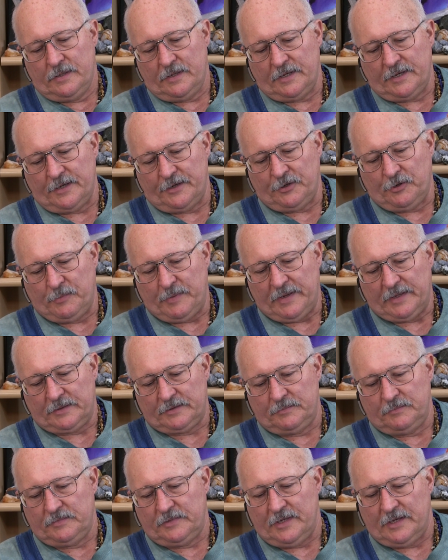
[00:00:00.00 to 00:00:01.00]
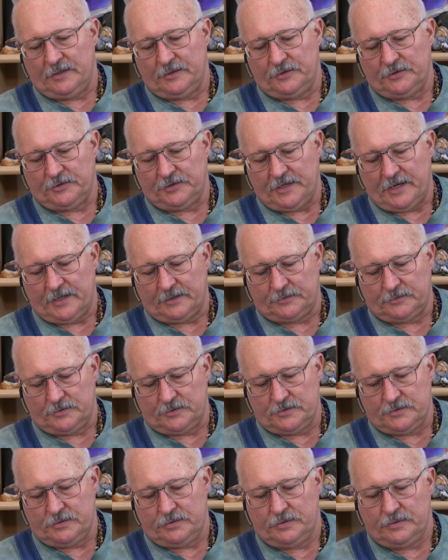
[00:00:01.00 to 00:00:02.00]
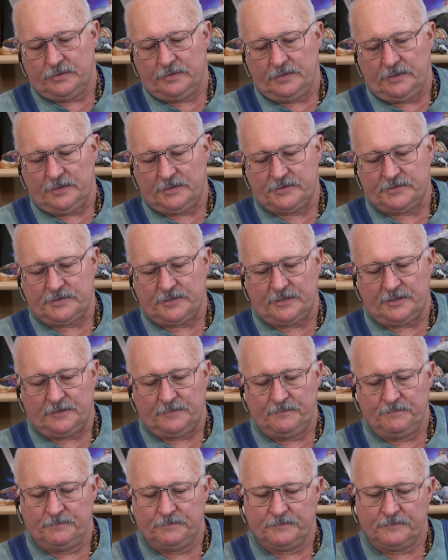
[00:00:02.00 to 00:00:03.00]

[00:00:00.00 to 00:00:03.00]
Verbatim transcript: I got to go back down to the doctor's. It's uh,